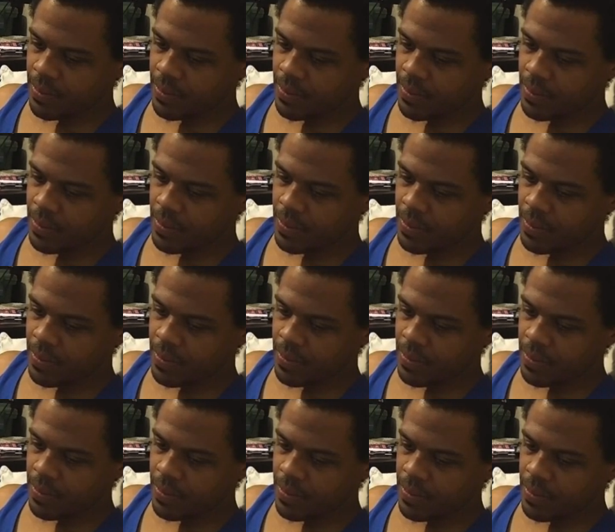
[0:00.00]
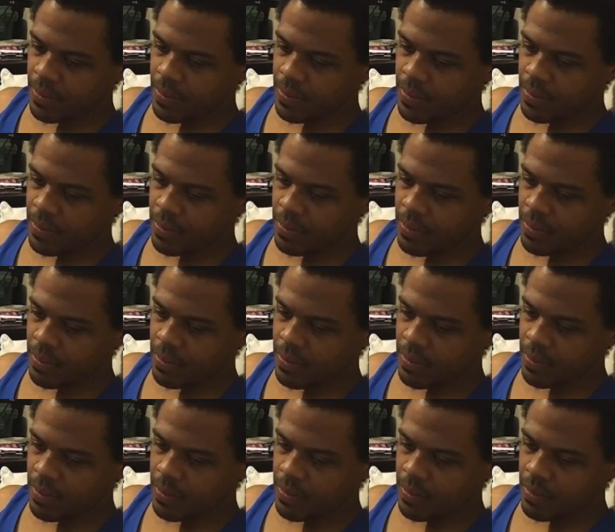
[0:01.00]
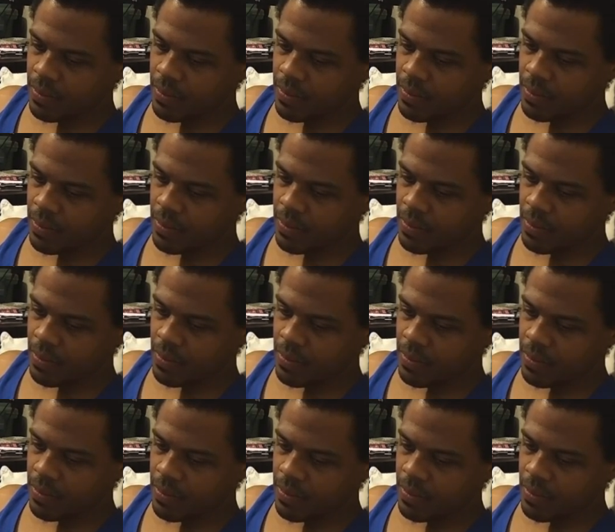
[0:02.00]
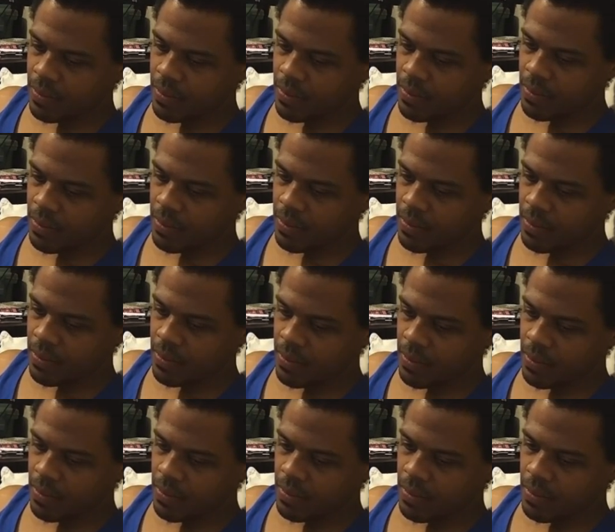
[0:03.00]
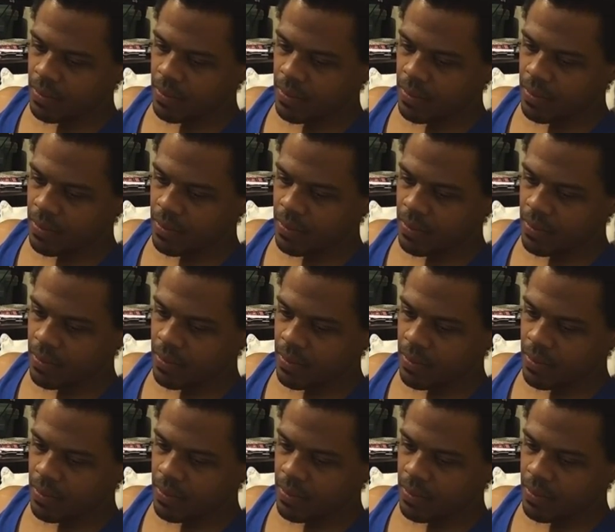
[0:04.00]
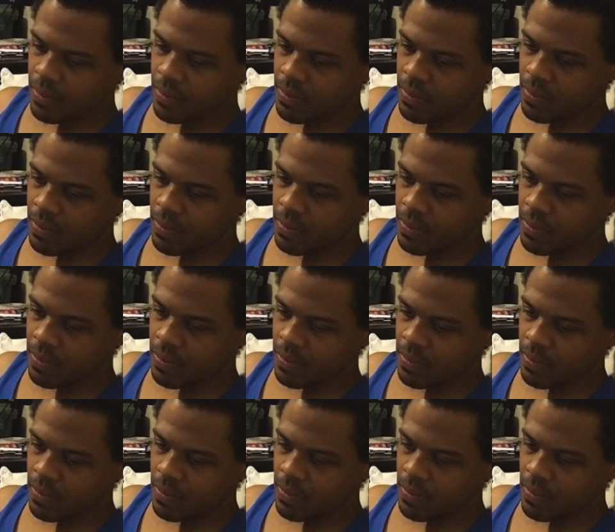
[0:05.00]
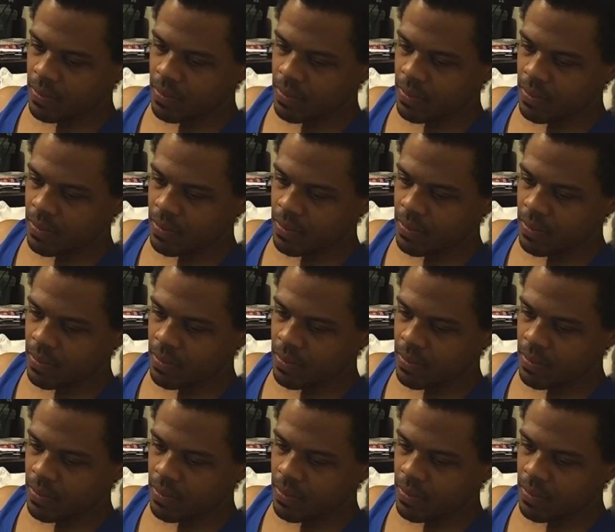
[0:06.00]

No one is speaking in this clip.